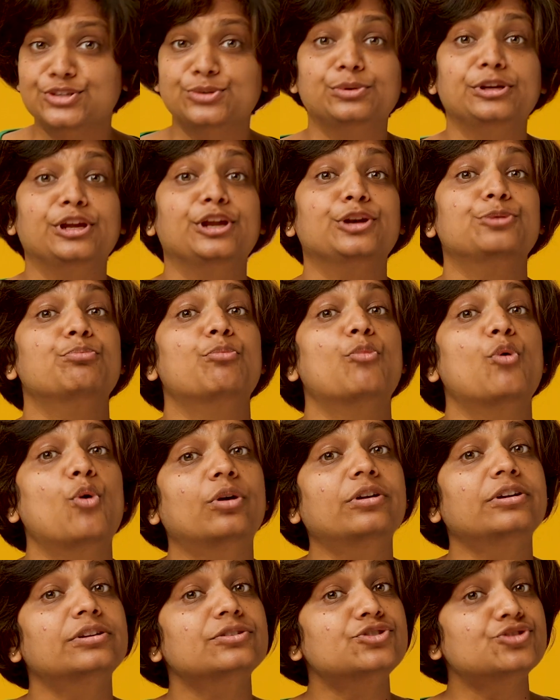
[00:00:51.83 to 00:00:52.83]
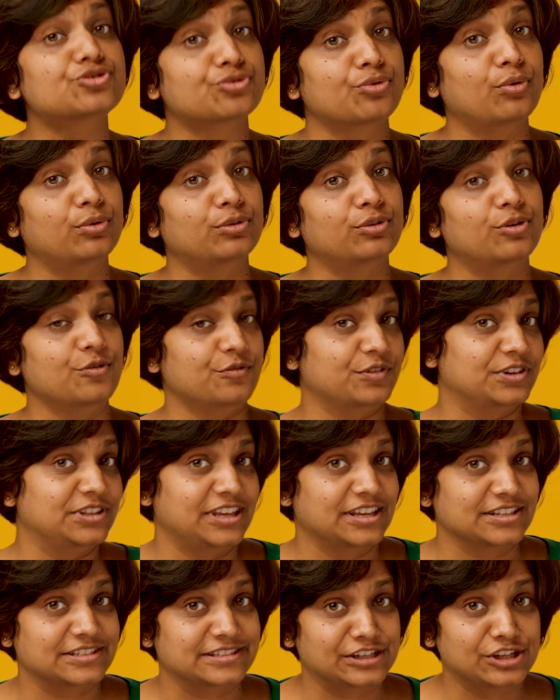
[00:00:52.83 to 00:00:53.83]
you need more control over
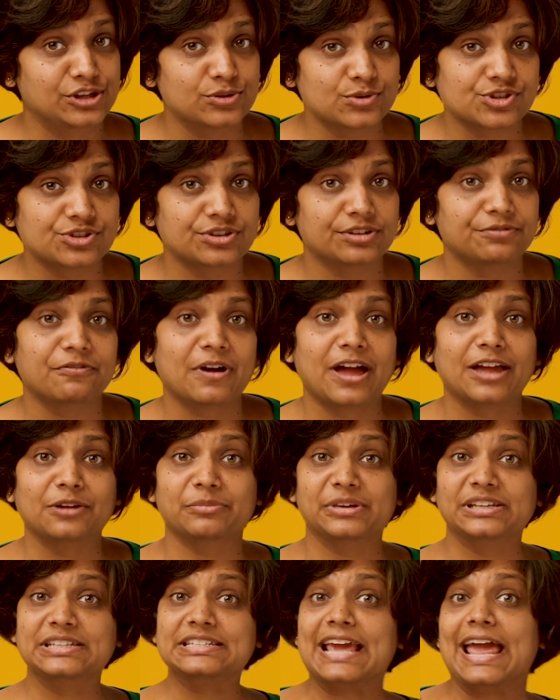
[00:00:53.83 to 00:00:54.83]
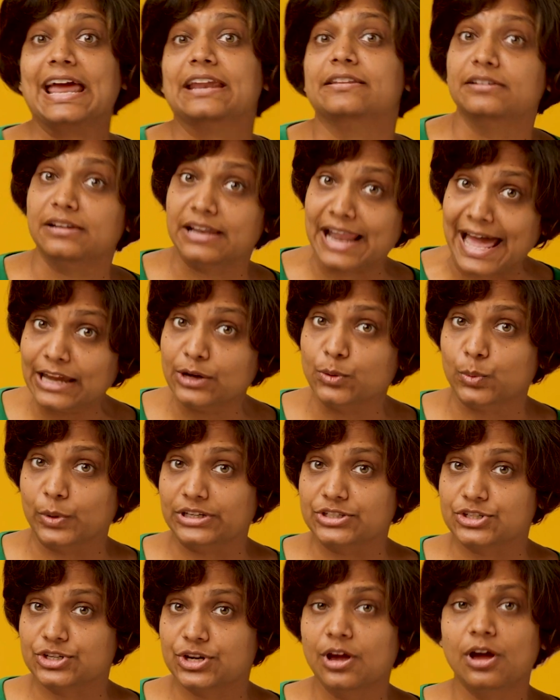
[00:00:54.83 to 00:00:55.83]
the execution environment and the
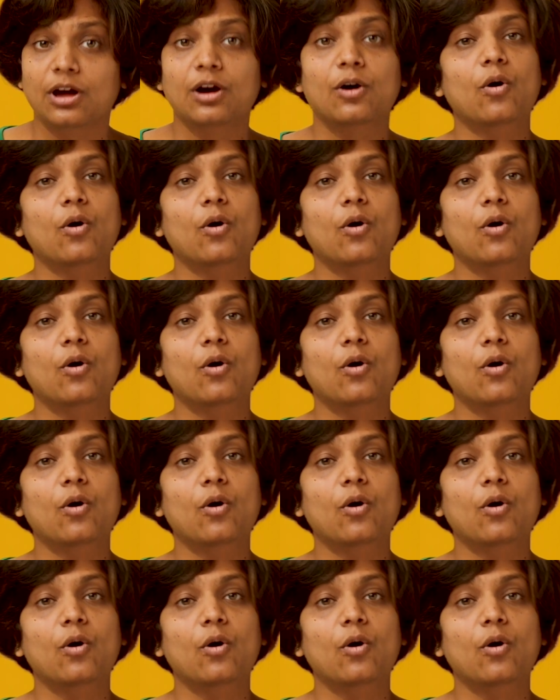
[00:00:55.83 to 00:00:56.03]
language,